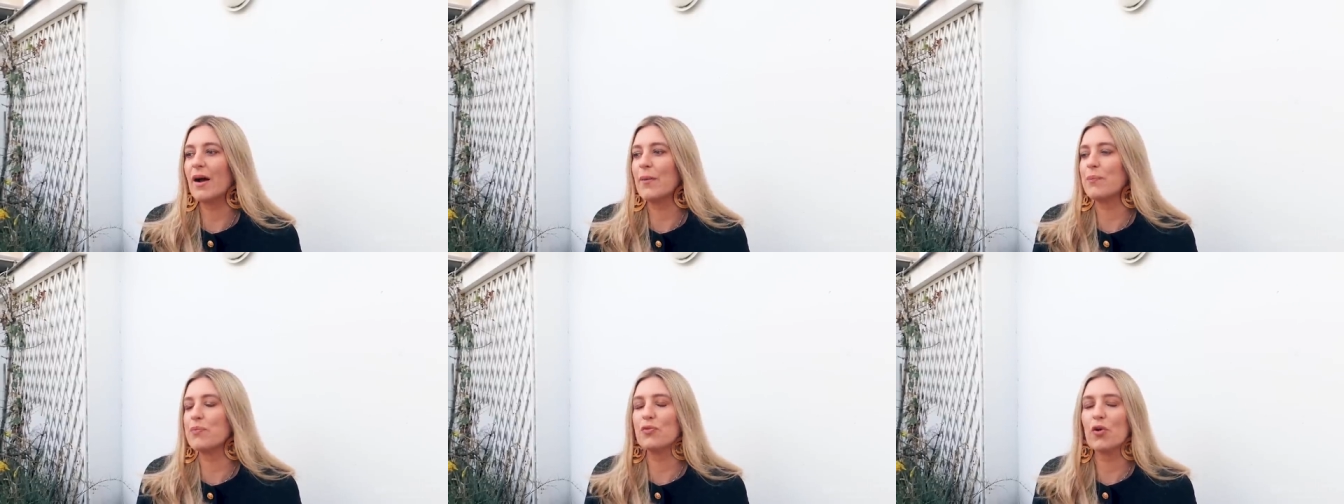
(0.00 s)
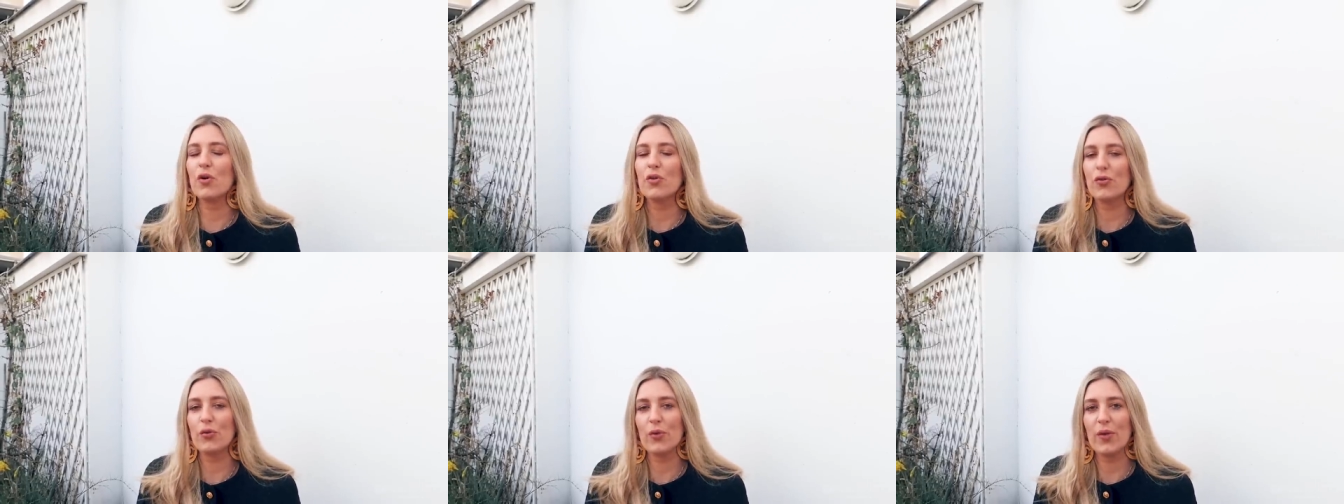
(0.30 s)
I'm
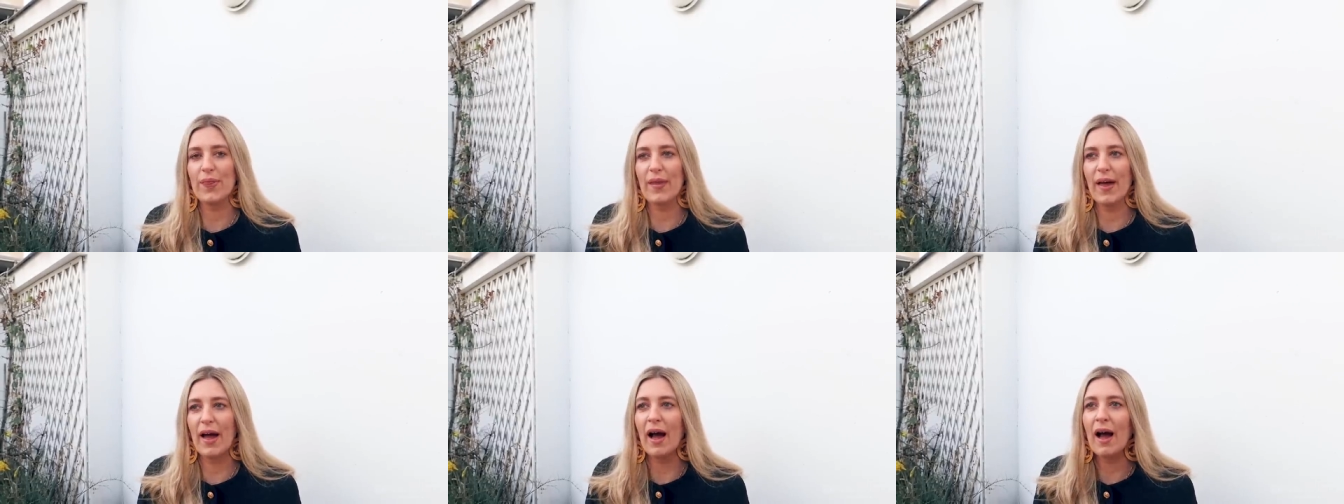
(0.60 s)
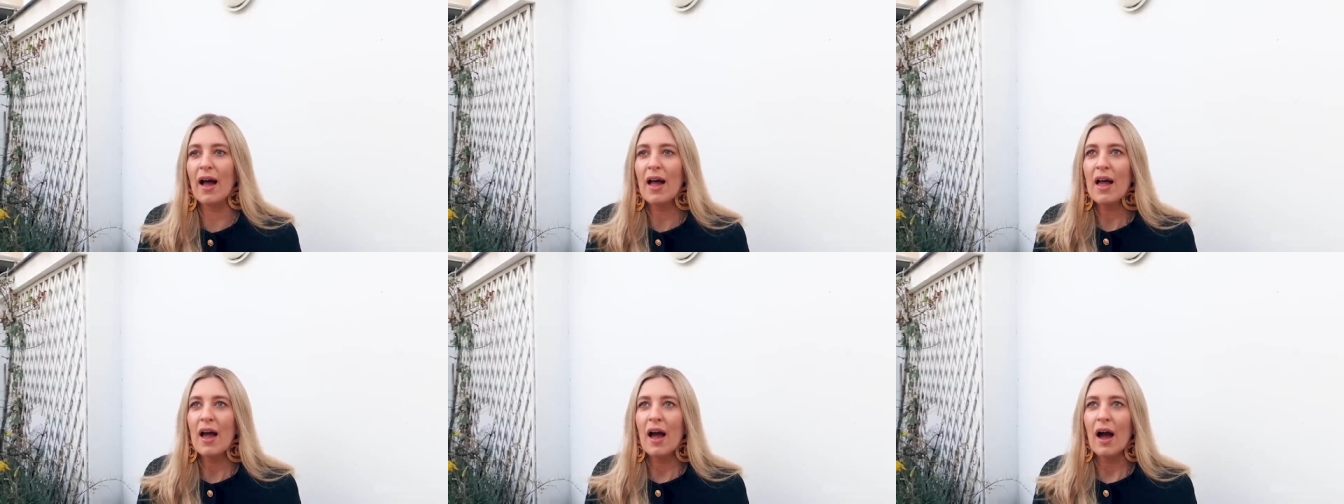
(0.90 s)
not doing
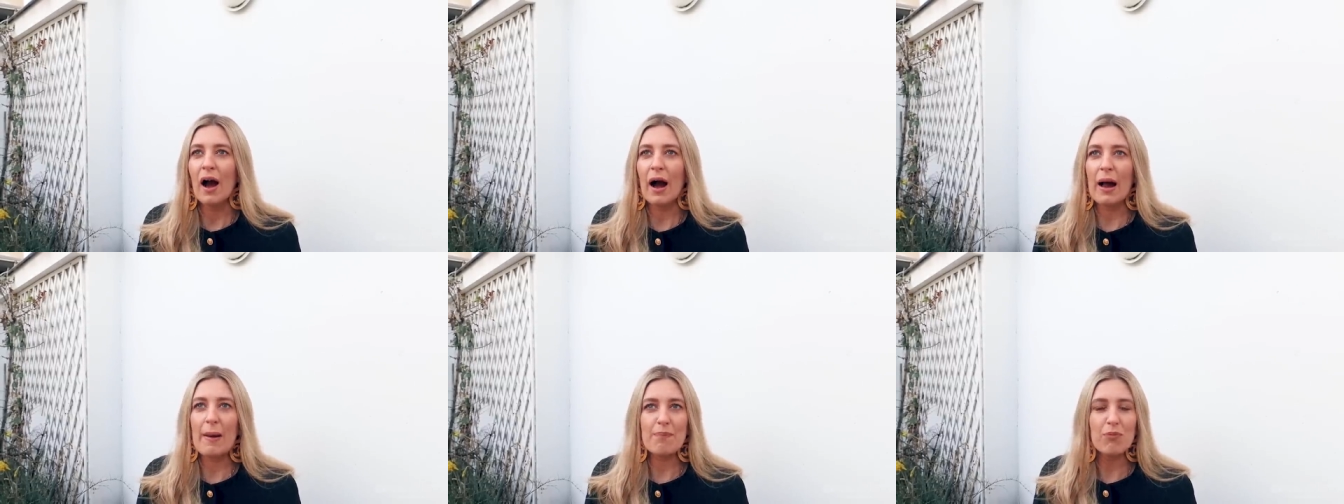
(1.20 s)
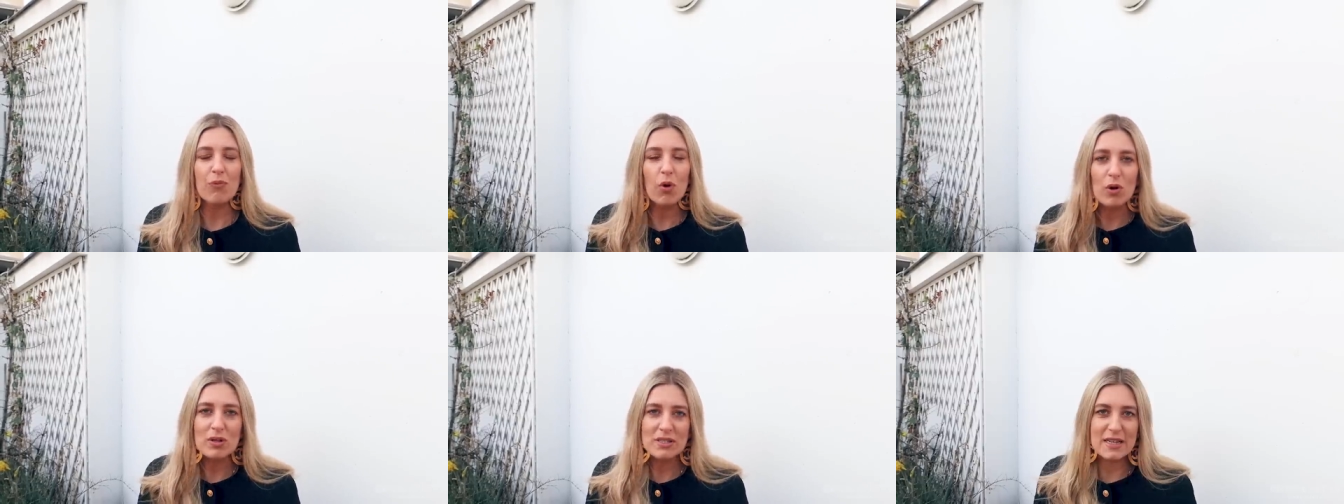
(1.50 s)
that.
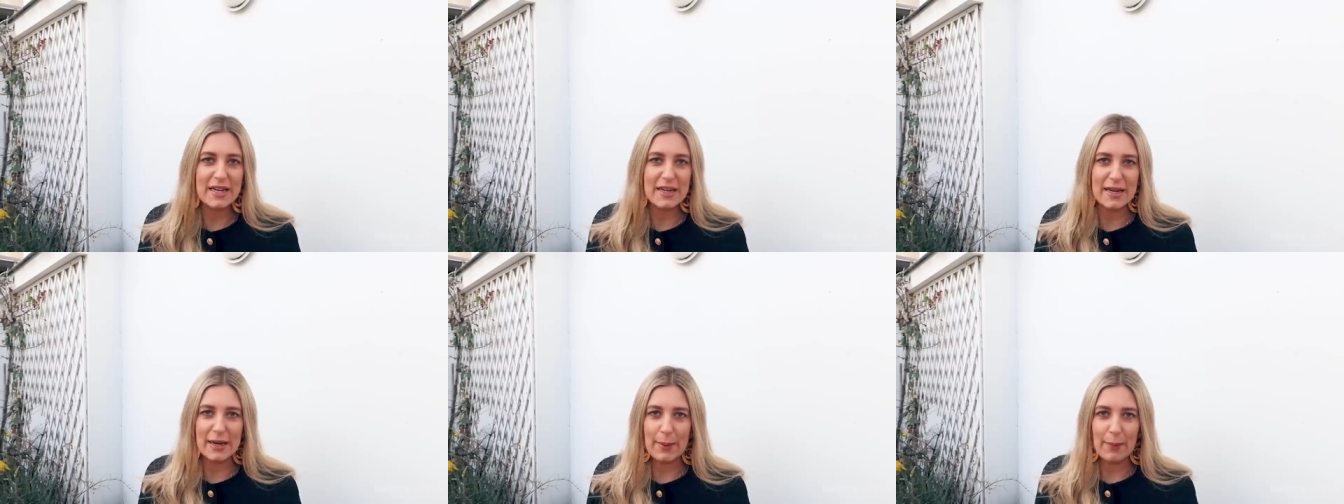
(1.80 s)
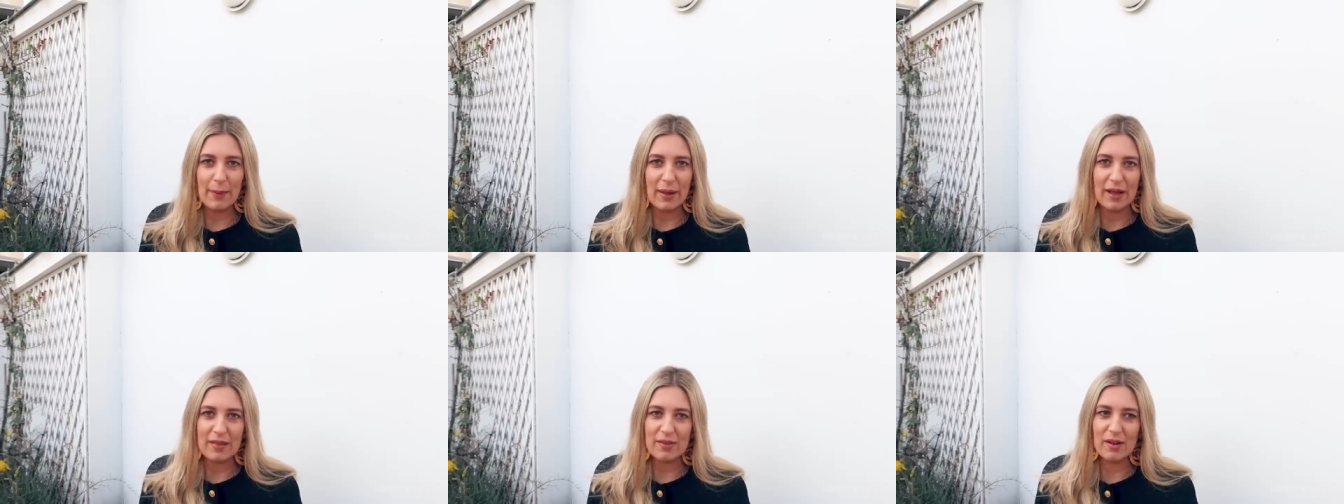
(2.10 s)
I'm not taking
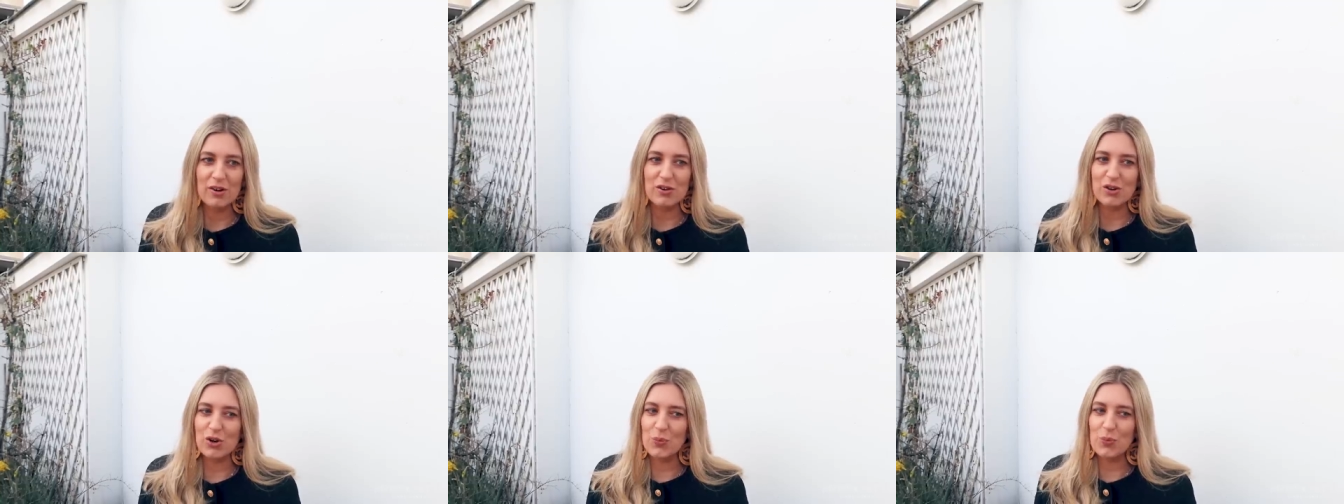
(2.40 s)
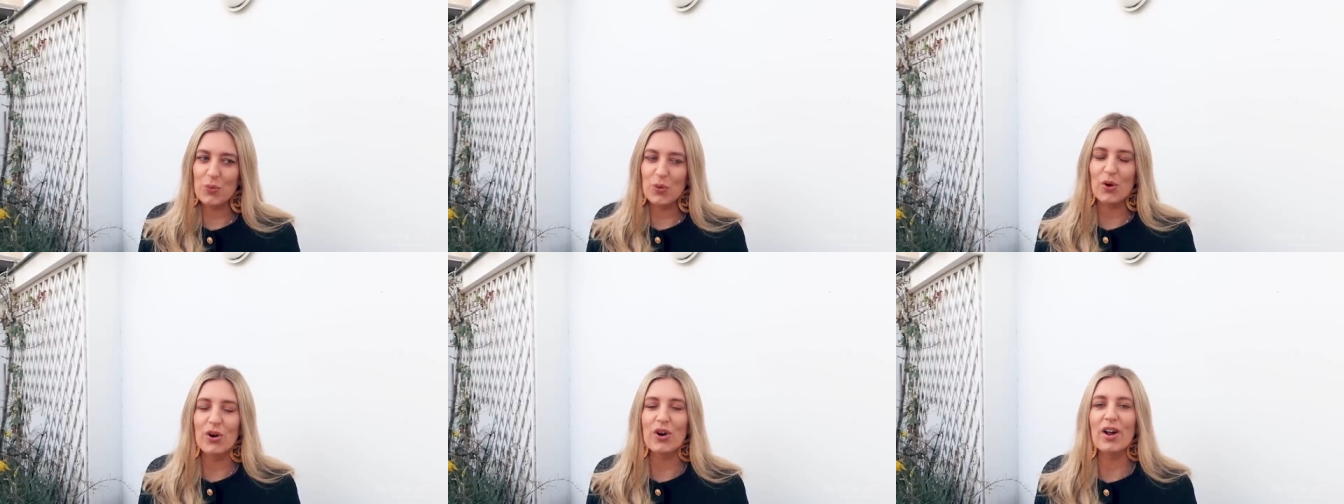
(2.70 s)
a bag that I
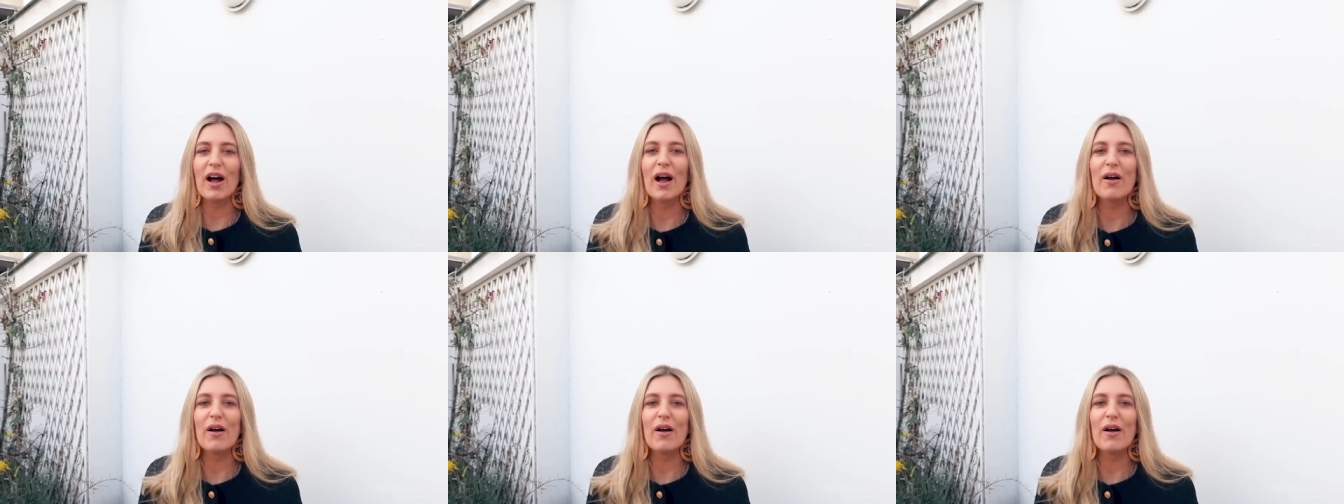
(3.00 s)
don't want.